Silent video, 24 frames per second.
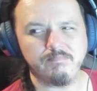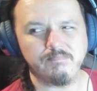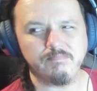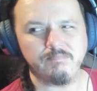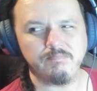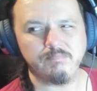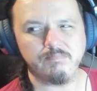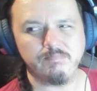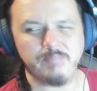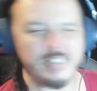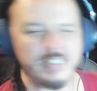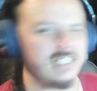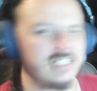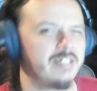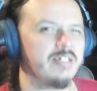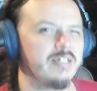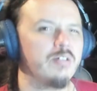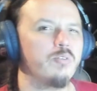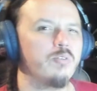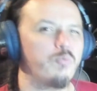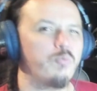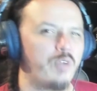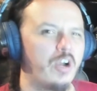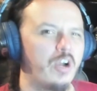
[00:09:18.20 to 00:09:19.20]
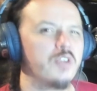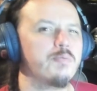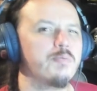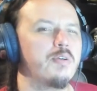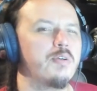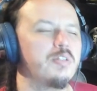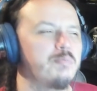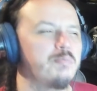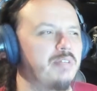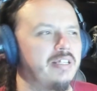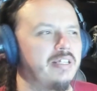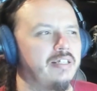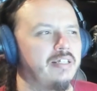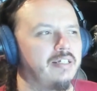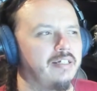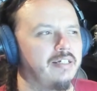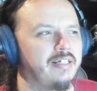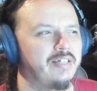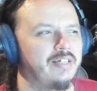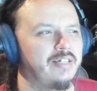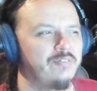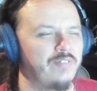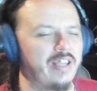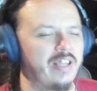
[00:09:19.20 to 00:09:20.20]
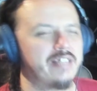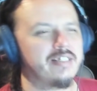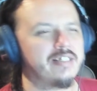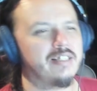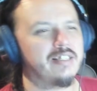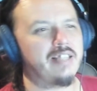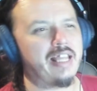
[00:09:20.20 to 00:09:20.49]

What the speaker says: Because we are supposed to be invested,